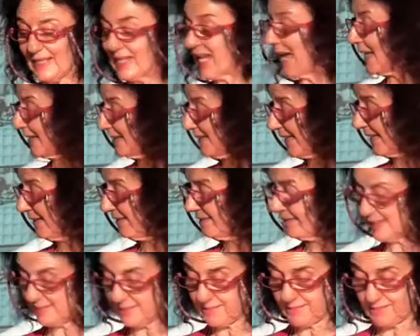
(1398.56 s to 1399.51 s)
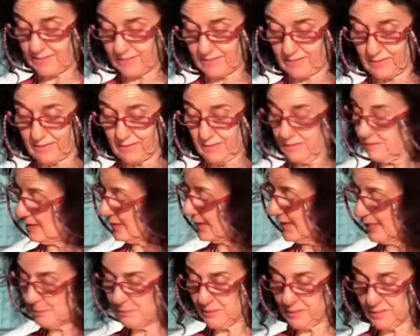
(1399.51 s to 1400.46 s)
like in this
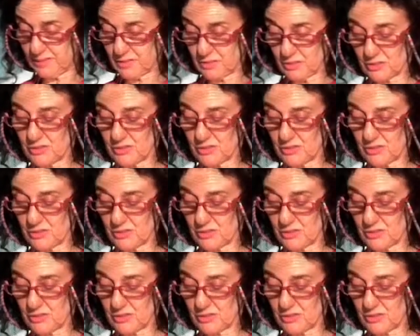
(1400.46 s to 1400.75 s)
image,